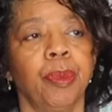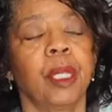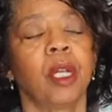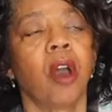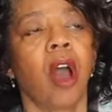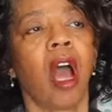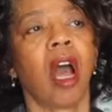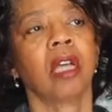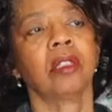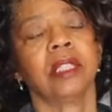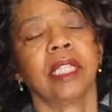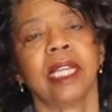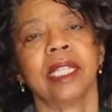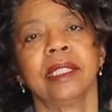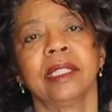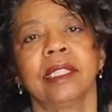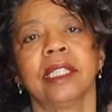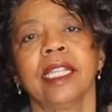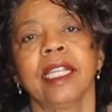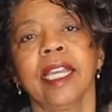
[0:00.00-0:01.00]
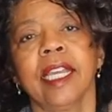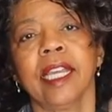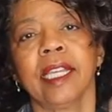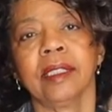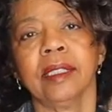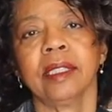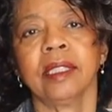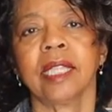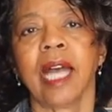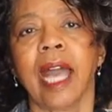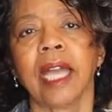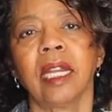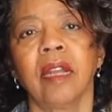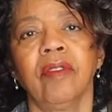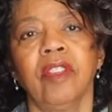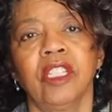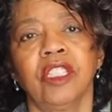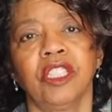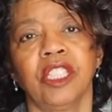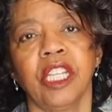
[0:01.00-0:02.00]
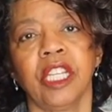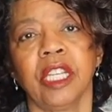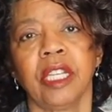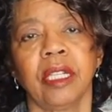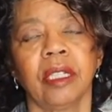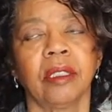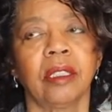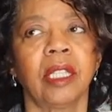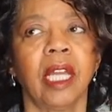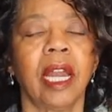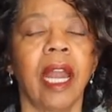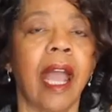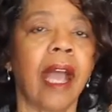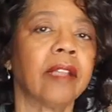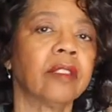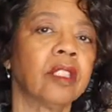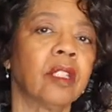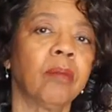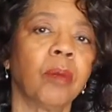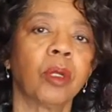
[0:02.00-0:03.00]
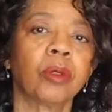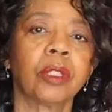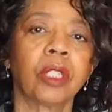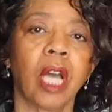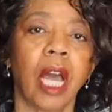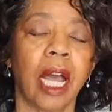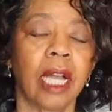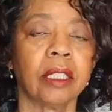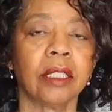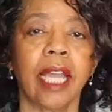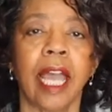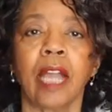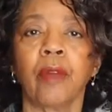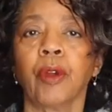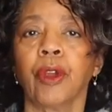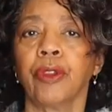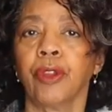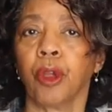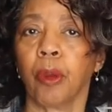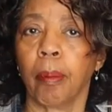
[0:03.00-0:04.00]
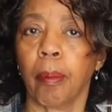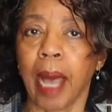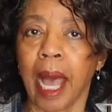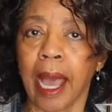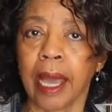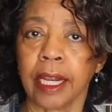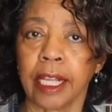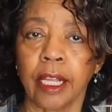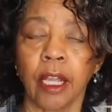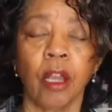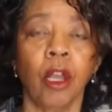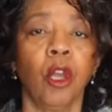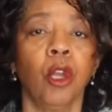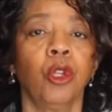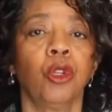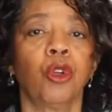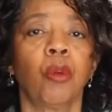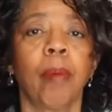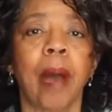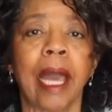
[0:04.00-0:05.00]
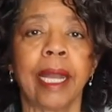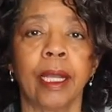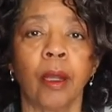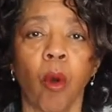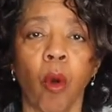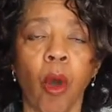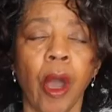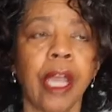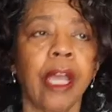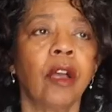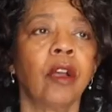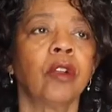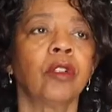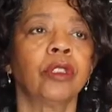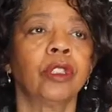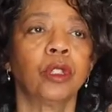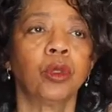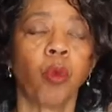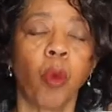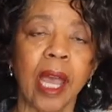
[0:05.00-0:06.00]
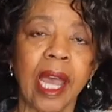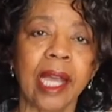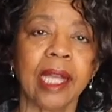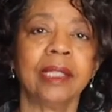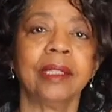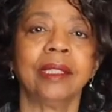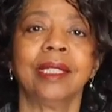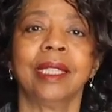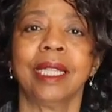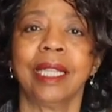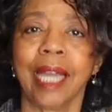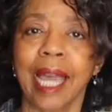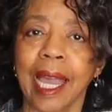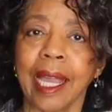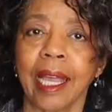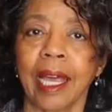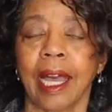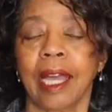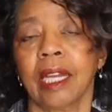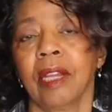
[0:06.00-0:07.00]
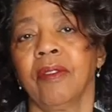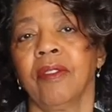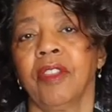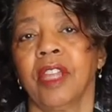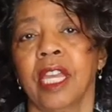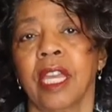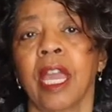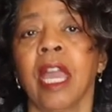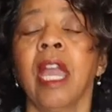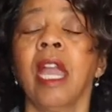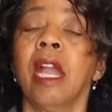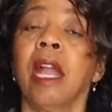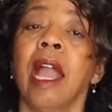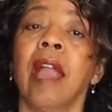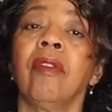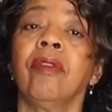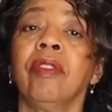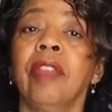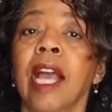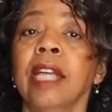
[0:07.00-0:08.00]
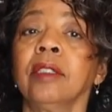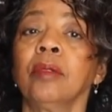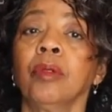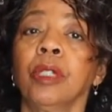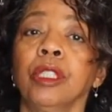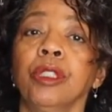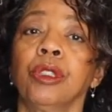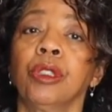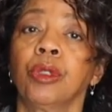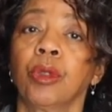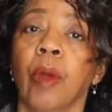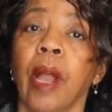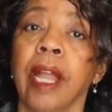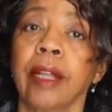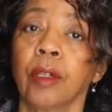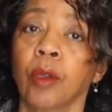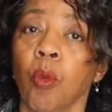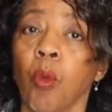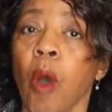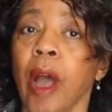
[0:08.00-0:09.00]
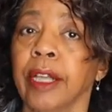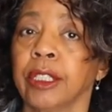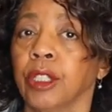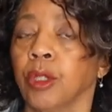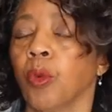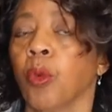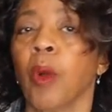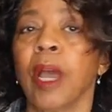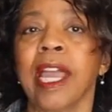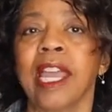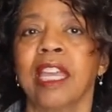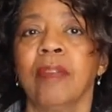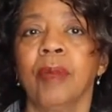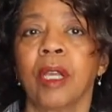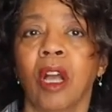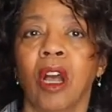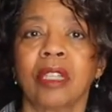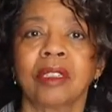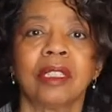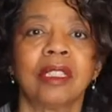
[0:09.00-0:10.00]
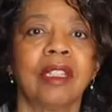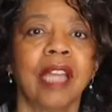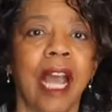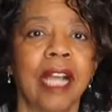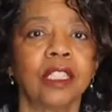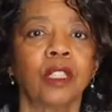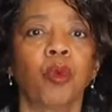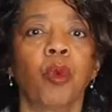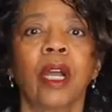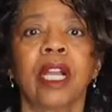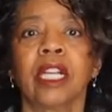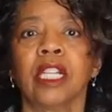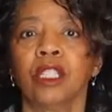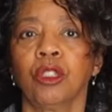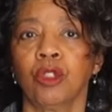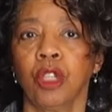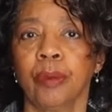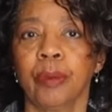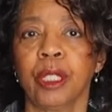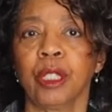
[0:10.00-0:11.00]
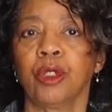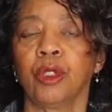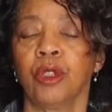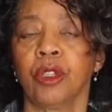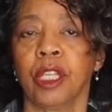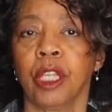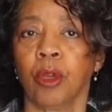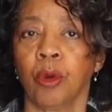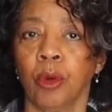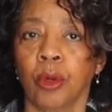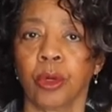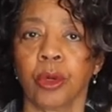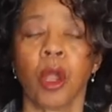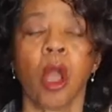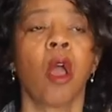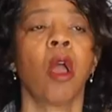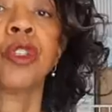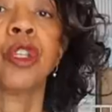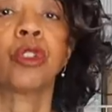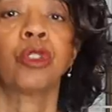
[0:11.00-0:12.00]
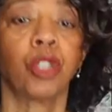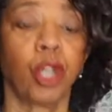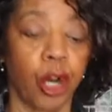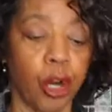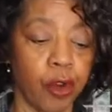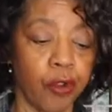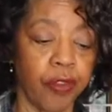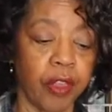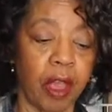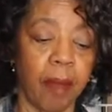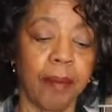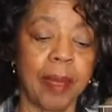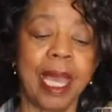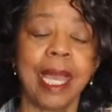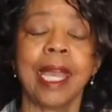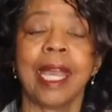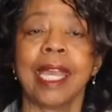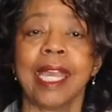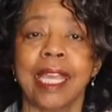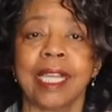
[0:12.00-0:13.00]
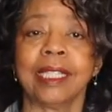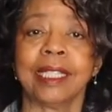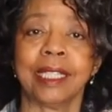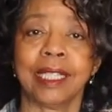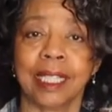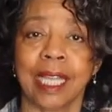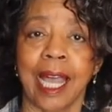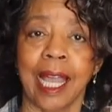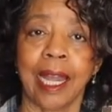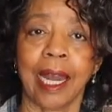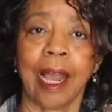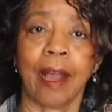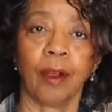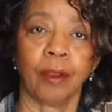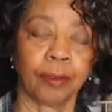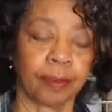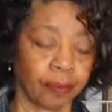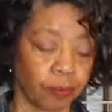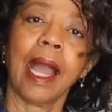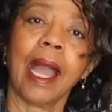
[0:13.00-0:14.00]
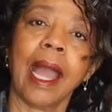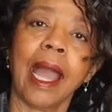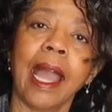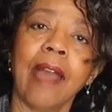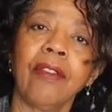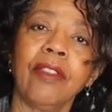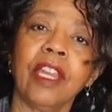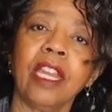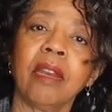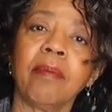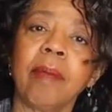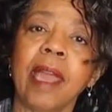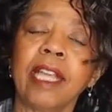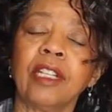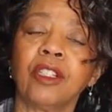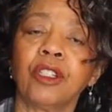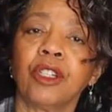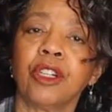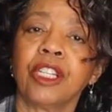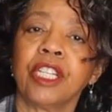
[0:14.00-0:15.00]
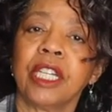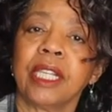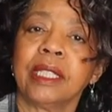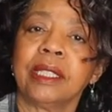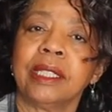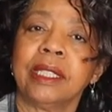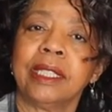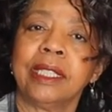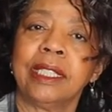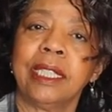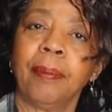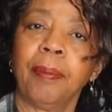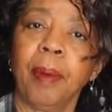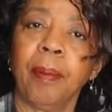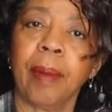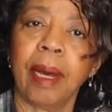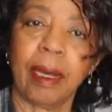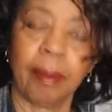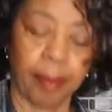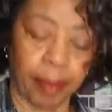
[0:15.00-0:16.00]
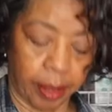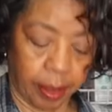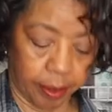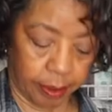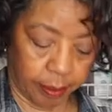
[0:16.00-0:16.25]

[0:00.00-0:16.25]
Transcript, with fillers: because it's the inside of the jeans that has the most contact with your body oil, sweat, and that kind of thing. And that's what you're trying to wash away, because that's what contributes to the odor. So turn them inside out, and then make sure you zip them up